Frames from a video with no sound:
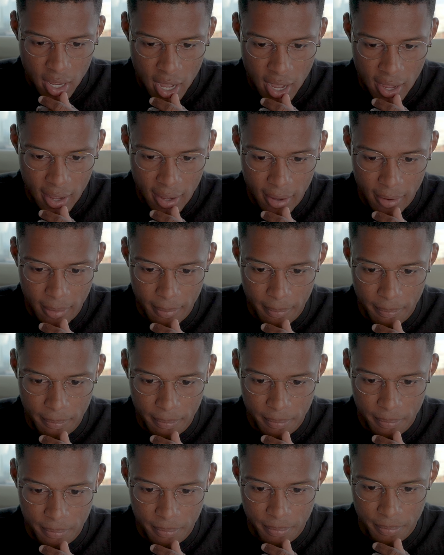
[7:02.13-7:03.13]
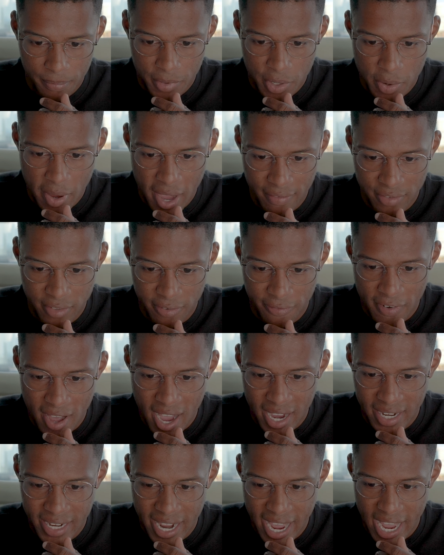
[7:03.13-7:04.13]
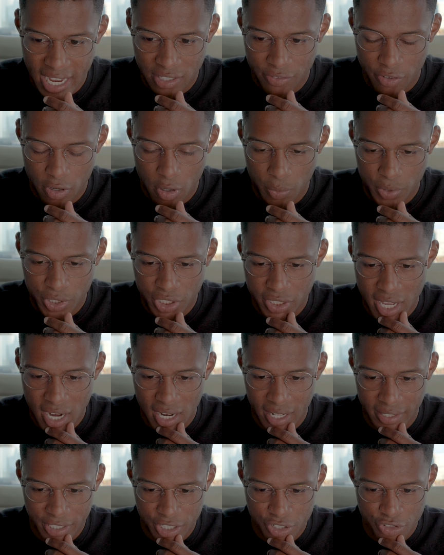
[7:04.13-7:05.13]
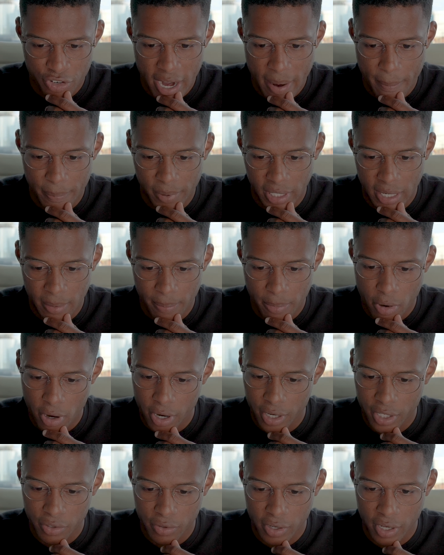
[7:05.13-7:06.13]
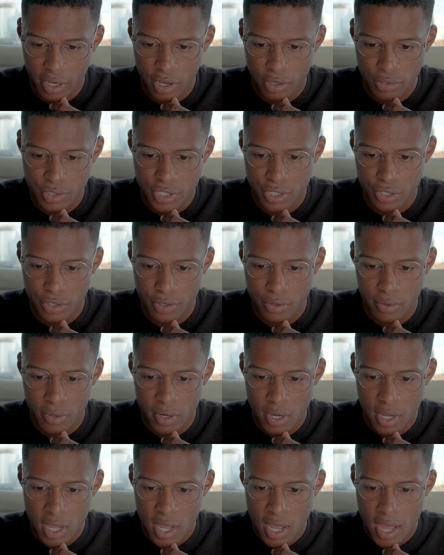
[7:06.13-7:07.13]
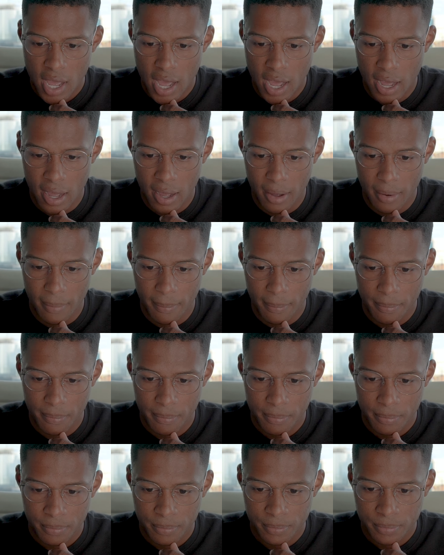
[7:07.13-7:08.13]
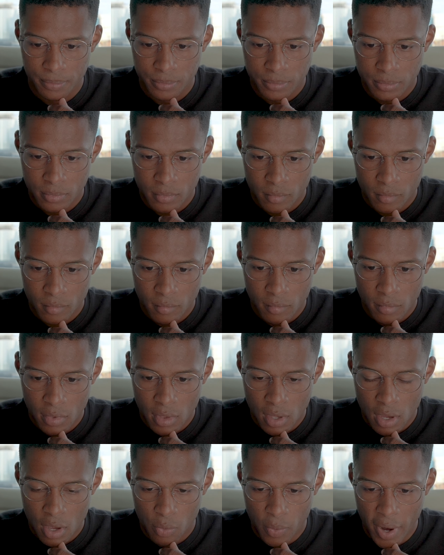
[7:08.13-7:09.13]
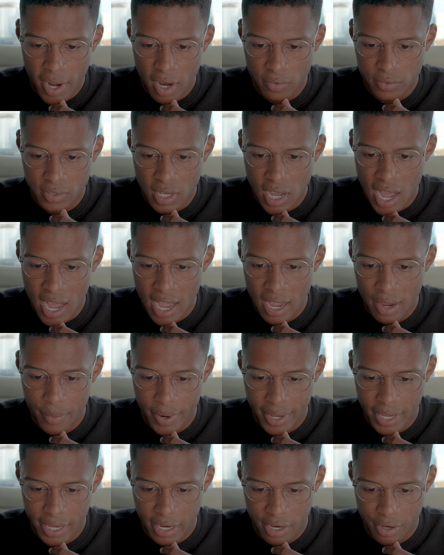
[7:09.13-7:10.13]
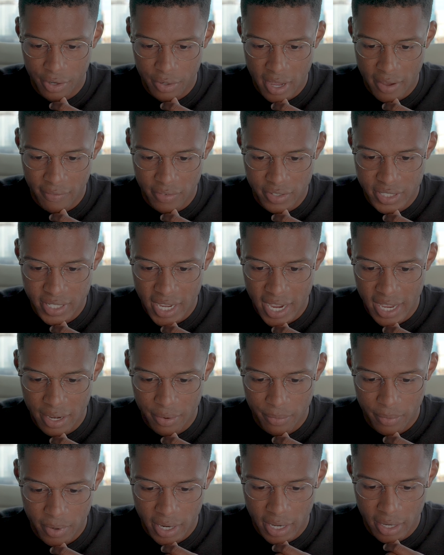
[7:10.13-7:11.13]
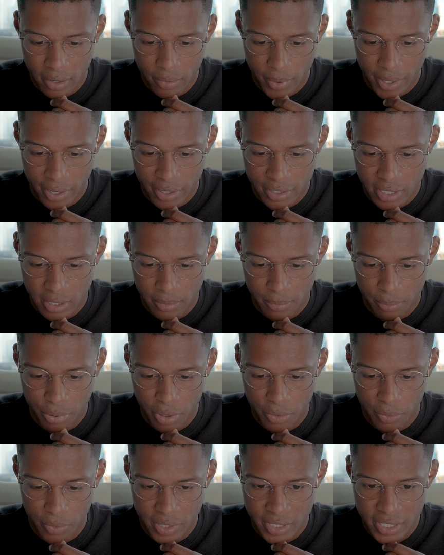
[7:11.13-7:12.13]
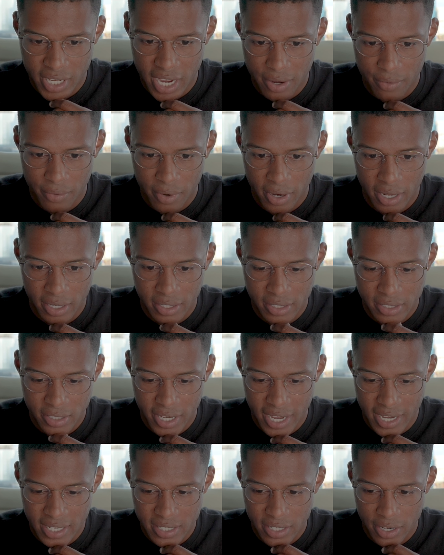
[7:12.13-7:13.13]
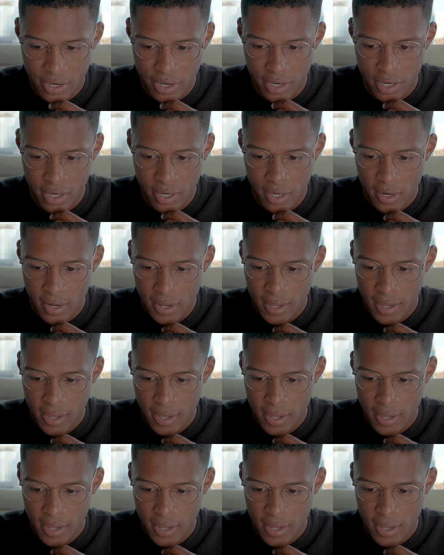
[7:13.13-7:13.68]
Um, you have Defy Nashville, which is kind of like this trampoline park you can go to. Um, right off the highway here, you have a skating rink. Where is it? Brentwood Skate Rink, Skate Center.